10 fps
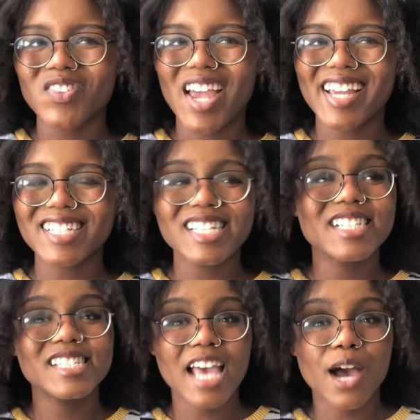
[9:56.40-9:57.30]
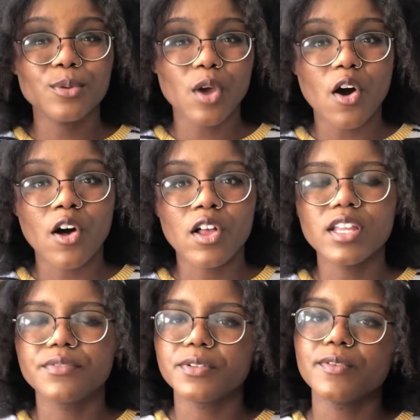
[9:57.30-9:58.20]
I guess like town hall,
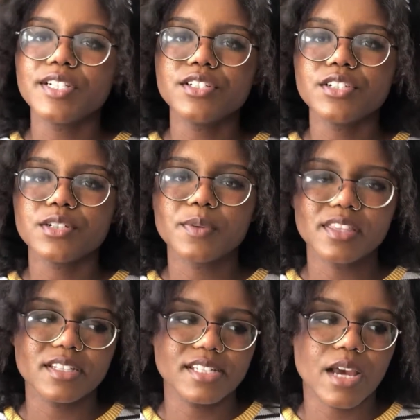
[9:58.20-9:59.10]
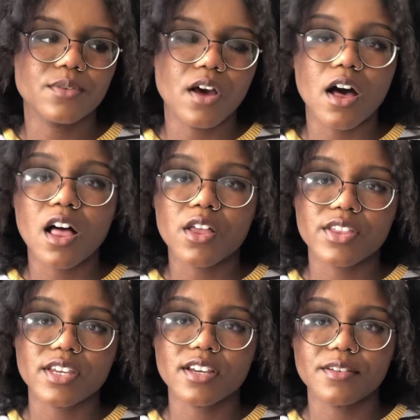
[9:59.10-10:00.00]
if you're registered with the town hall or the
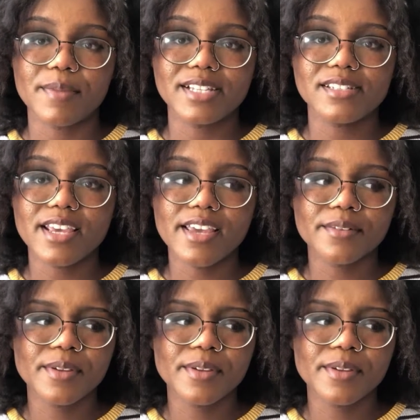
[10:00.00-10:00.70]
gemeente,